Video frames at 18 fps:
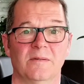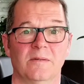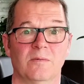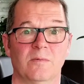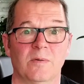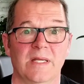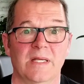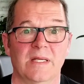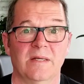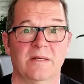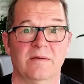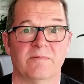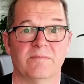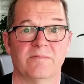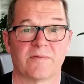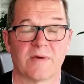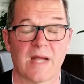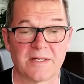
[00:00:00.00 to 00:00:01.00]
we
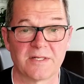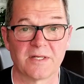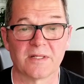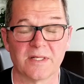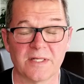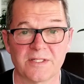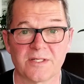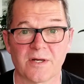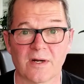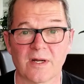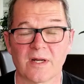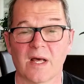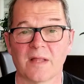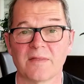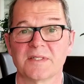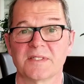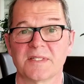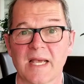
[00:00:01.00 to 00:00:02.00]
frantically started
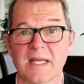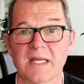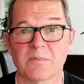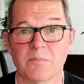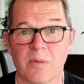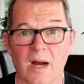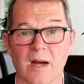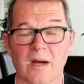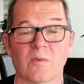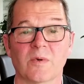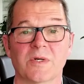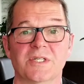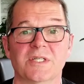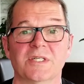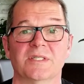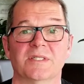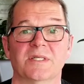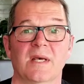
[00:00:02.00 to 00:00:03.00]
on the second part, which
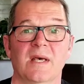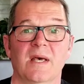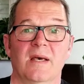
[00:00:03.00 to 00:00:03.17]
is